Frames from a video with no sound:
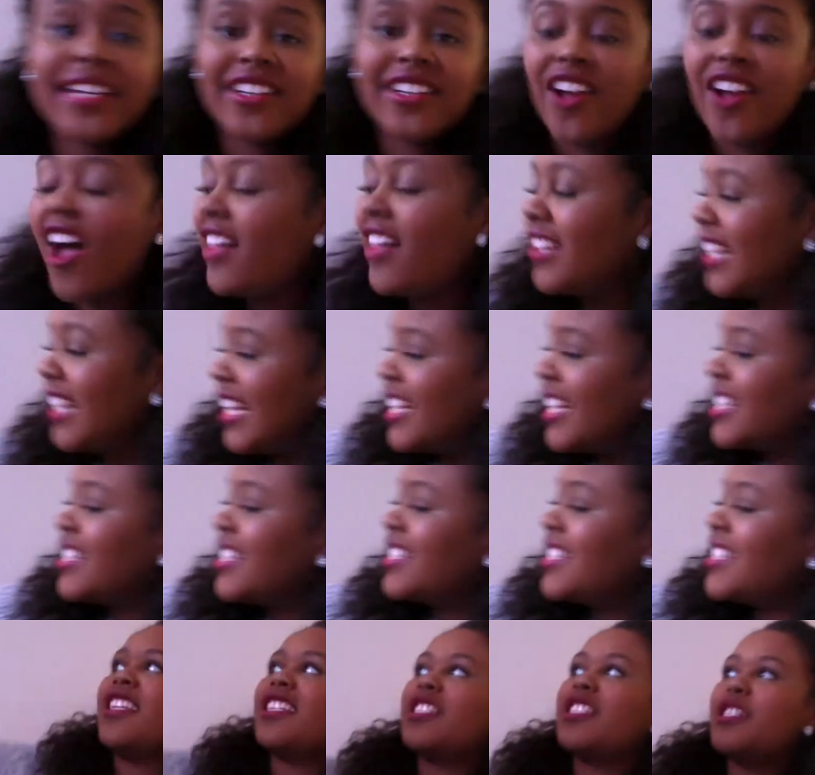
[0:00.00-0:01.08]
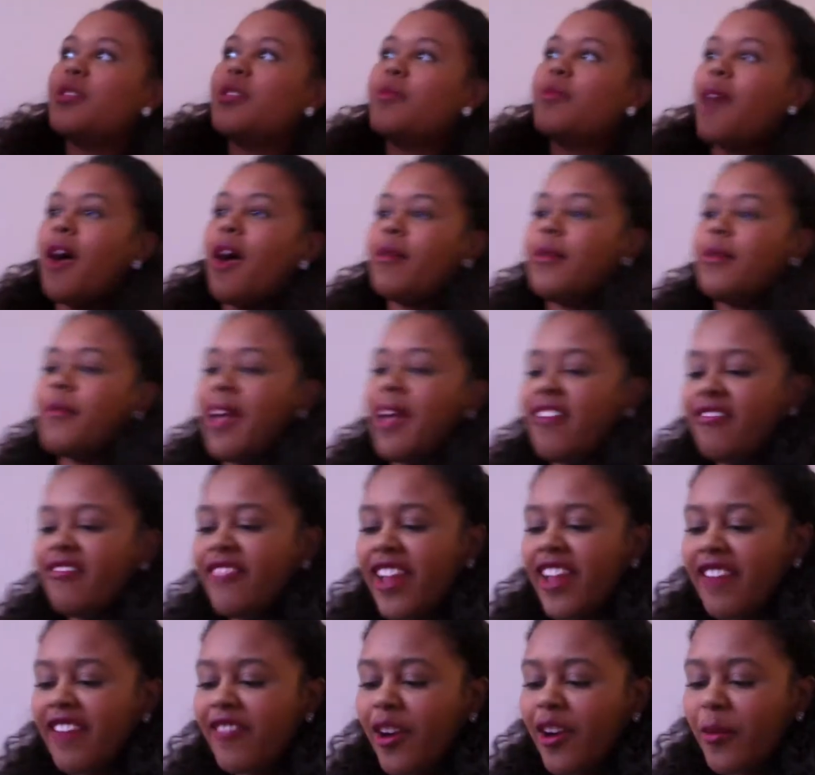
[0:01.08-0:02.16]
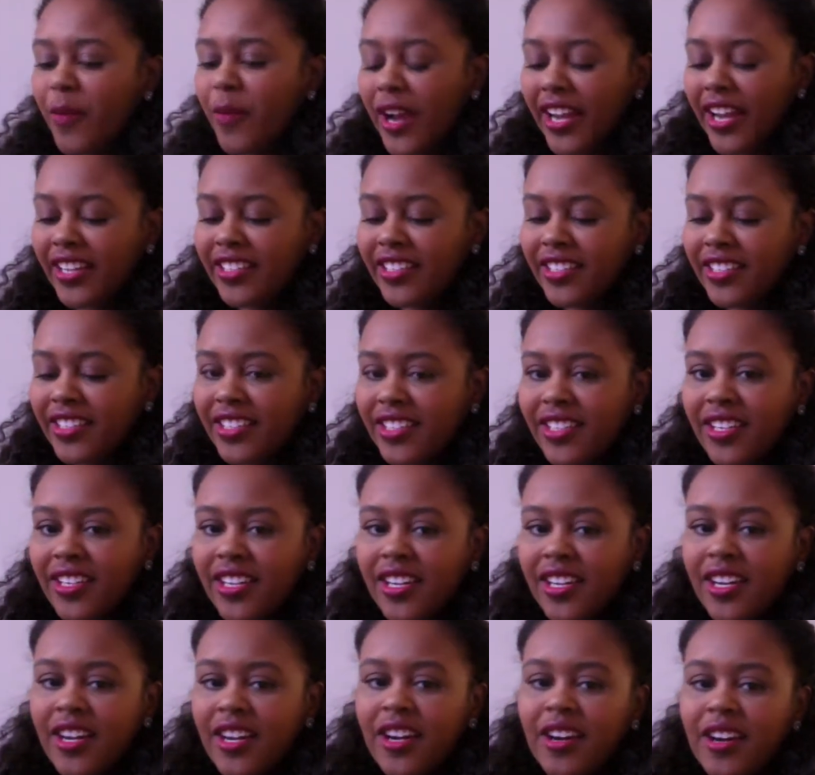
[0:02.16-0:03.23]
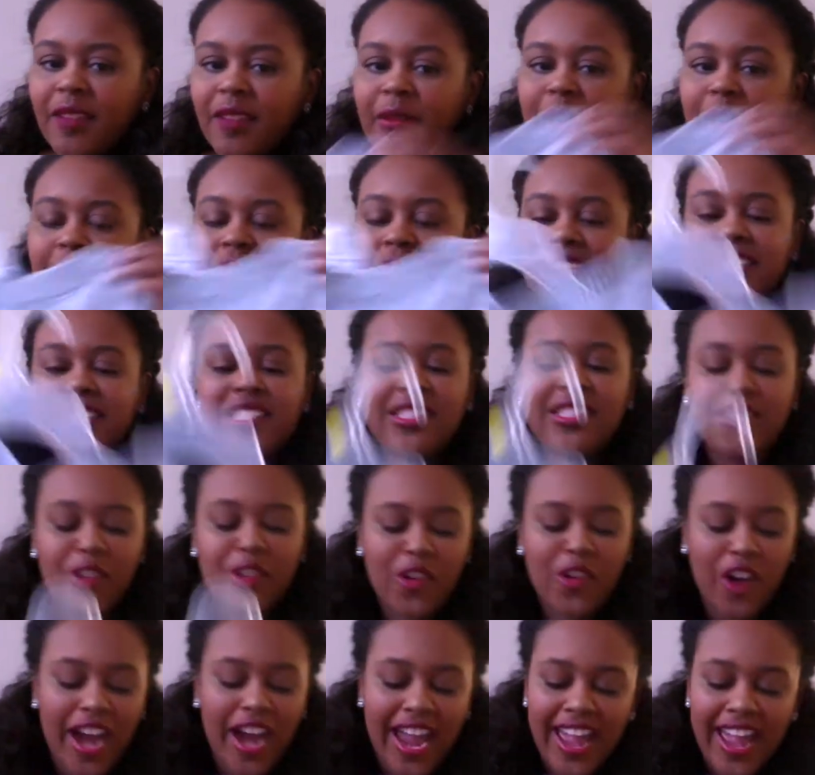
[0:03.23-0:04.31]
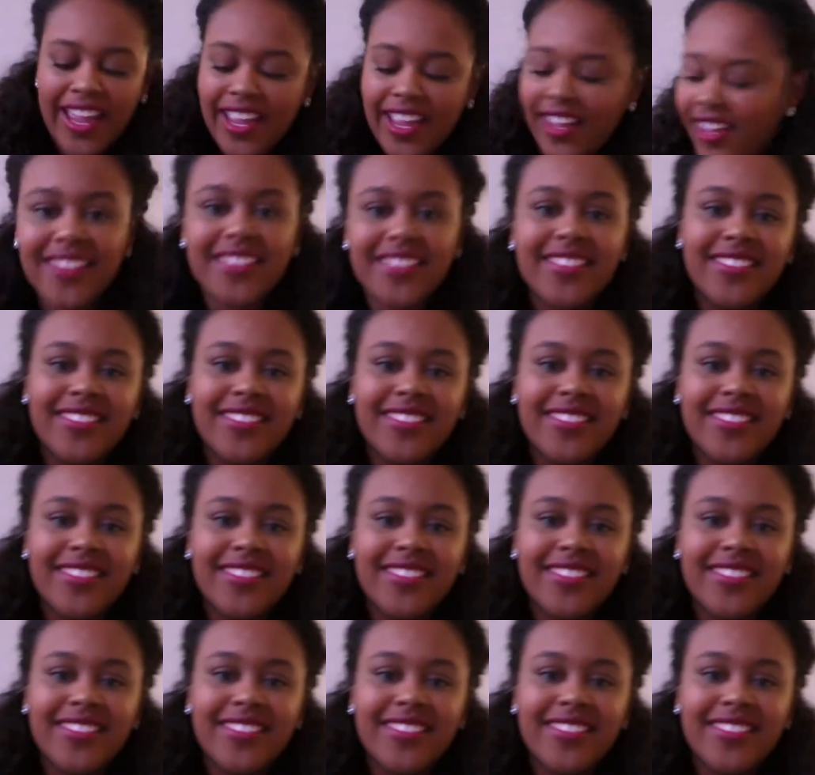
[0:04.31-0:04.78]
not least, this is probably my favorite one. Probably because it's gray.